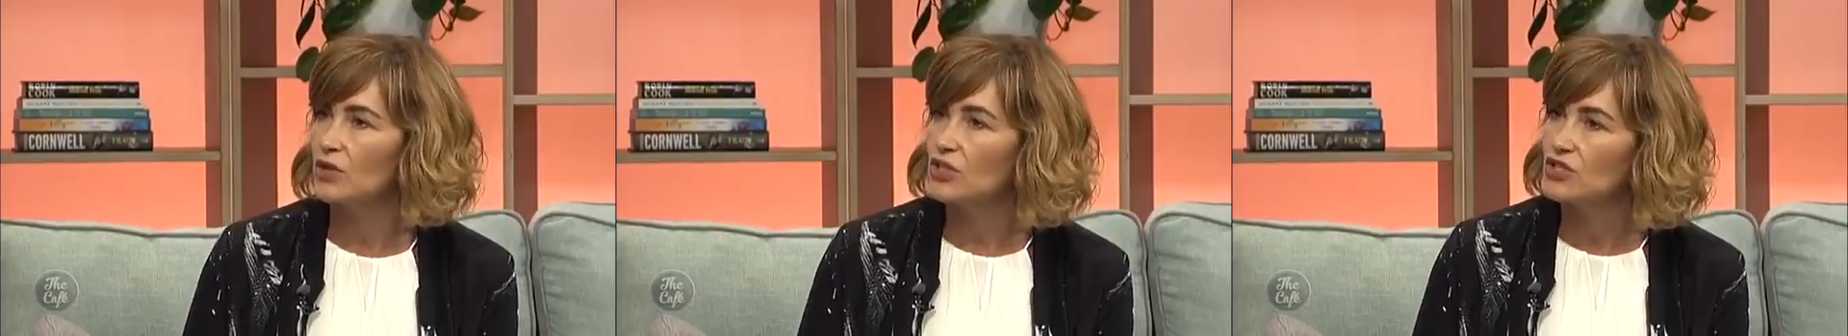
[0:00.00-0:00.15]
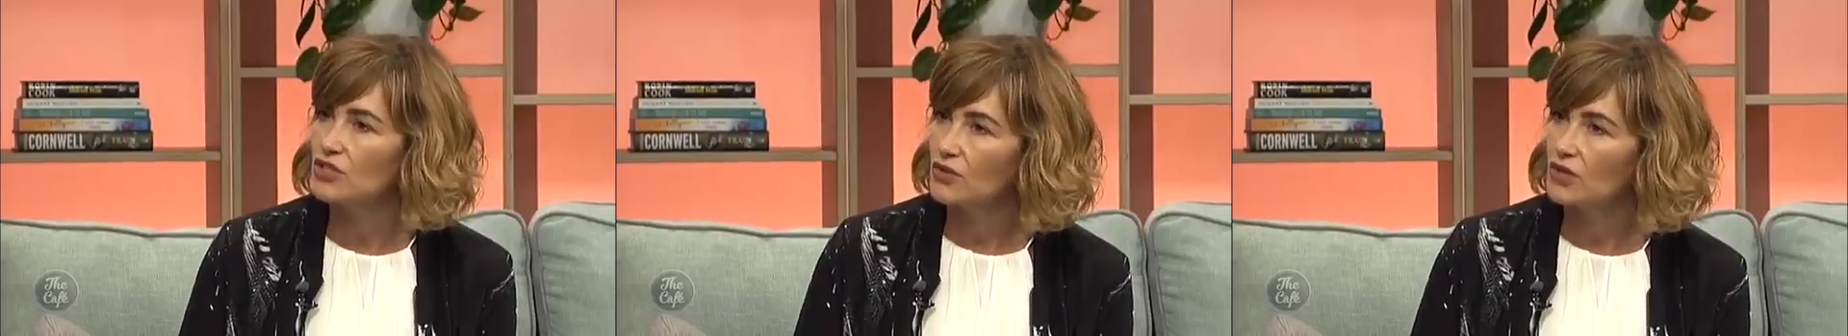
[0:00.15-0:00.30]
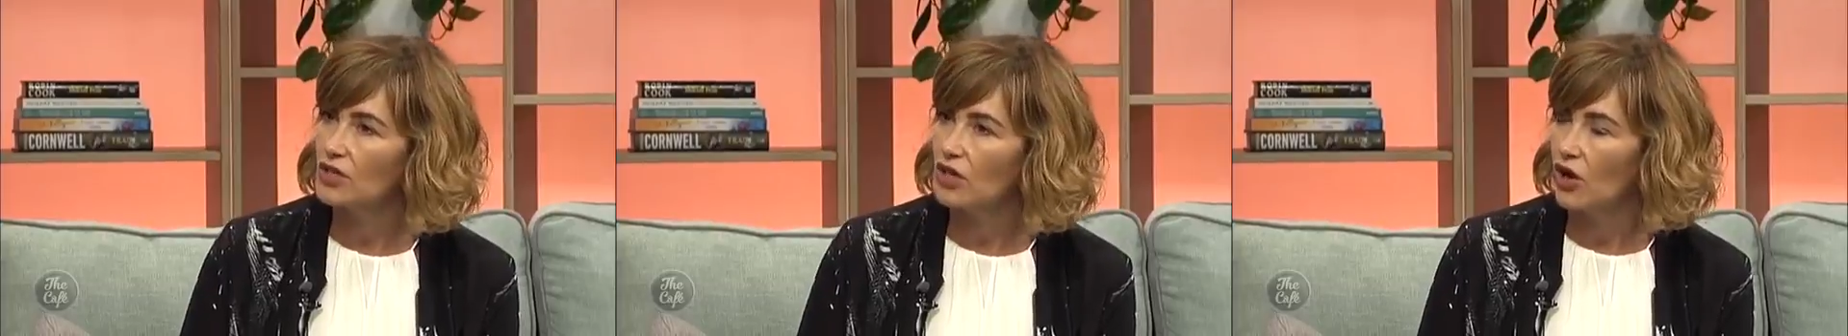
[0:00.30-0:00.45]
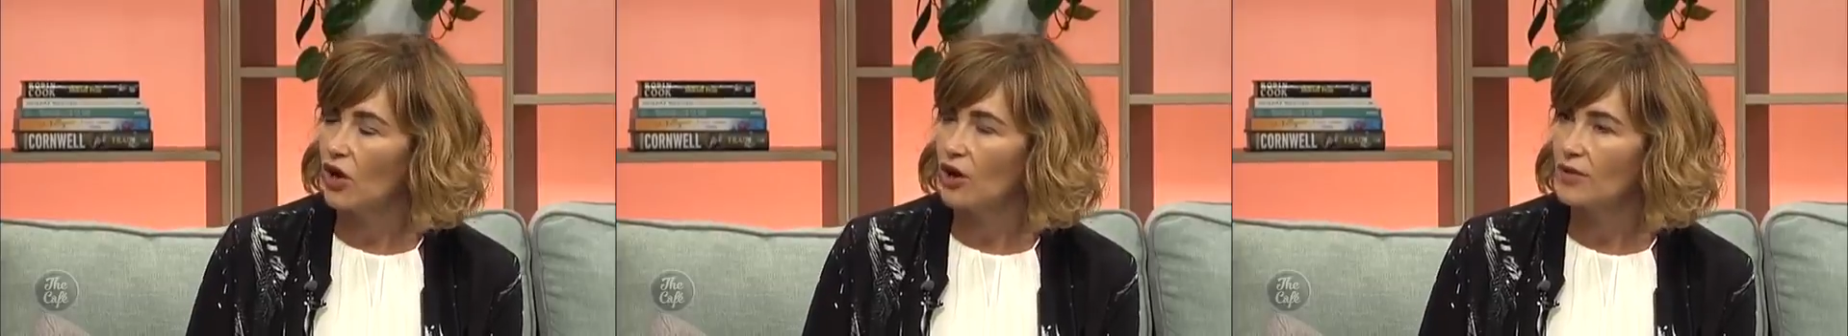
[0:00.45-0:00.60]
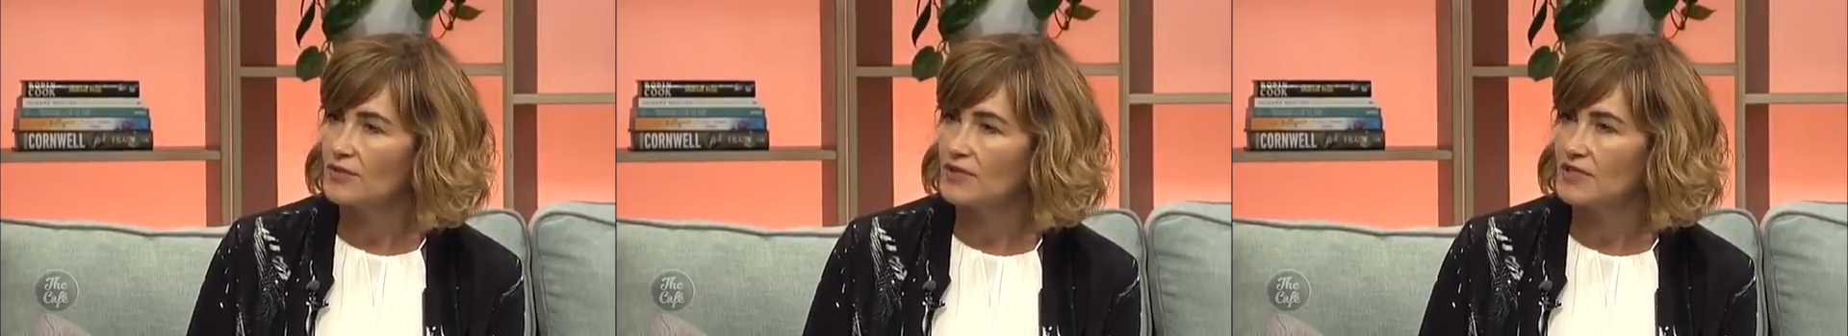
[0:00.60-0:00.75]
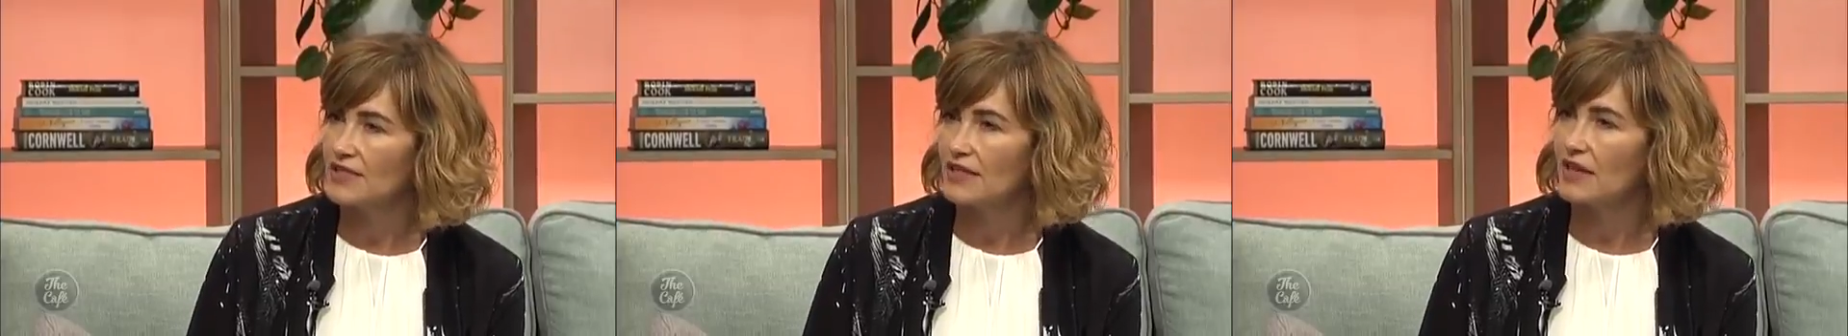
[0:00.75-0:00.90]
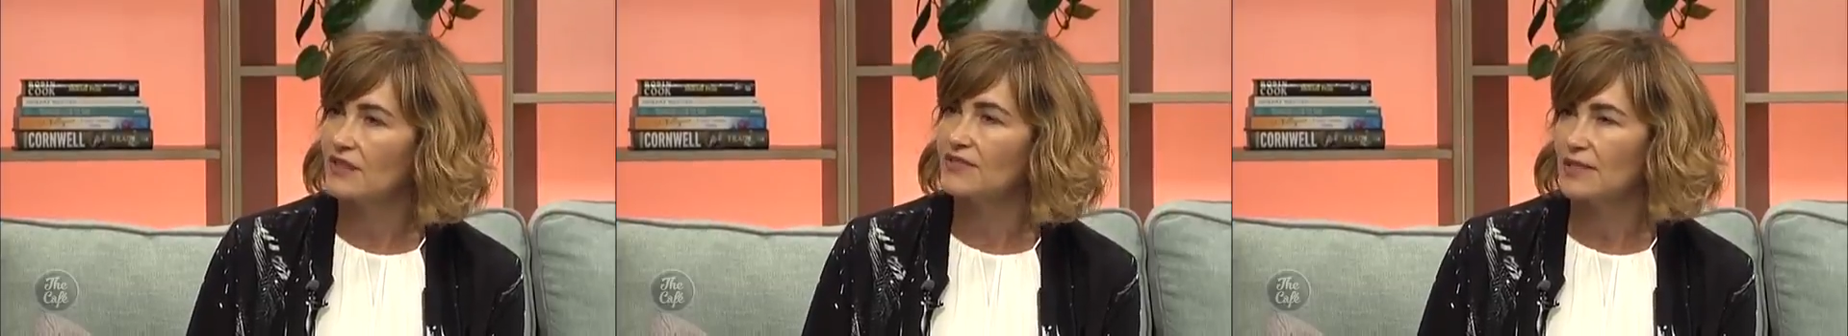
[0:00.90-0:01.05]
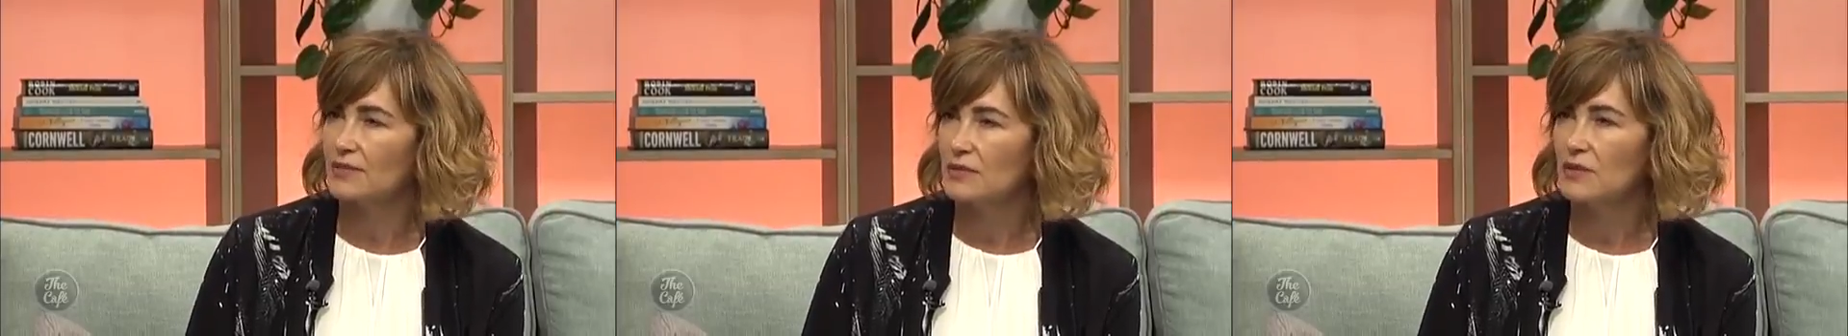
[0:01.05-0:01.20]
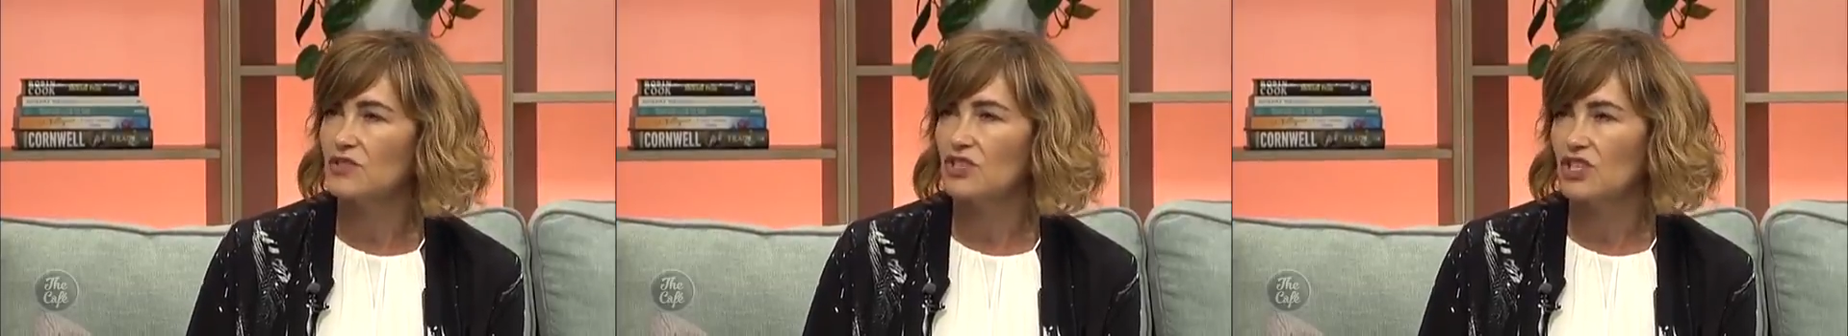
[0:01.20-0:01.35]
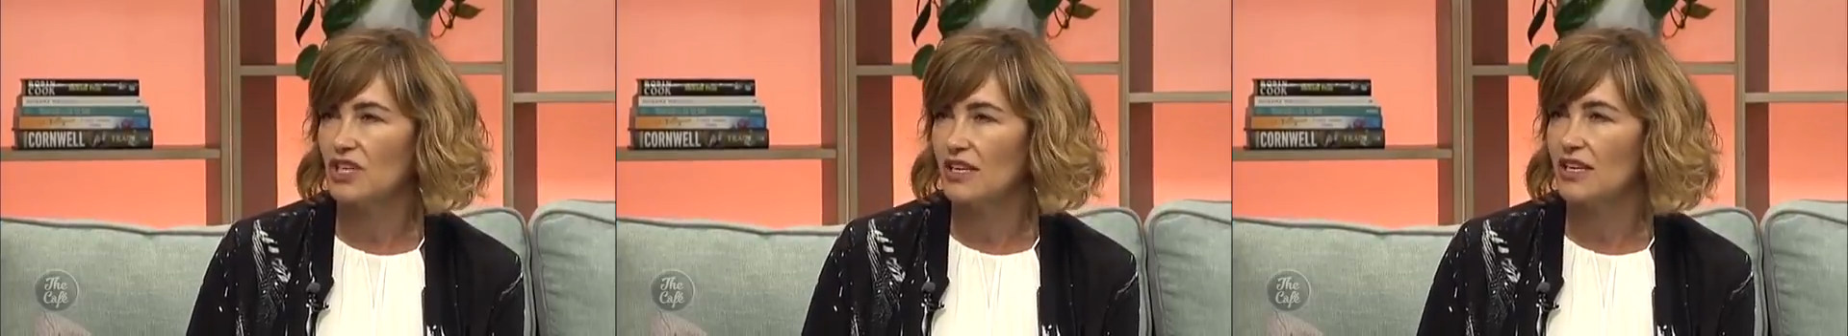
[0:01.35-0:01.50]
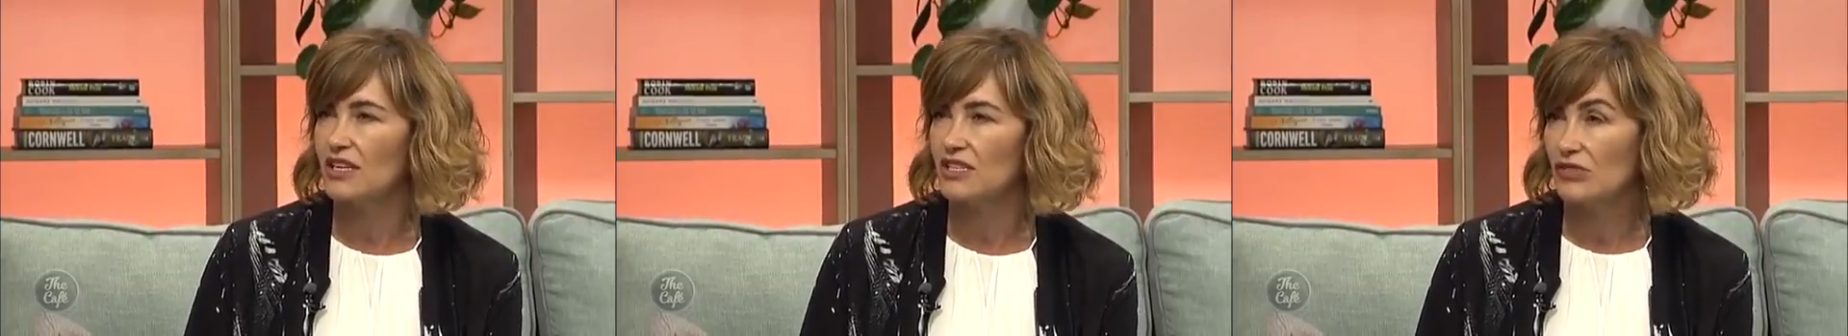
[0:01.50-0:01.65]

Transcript: When you do it at home yourself, sometimes you can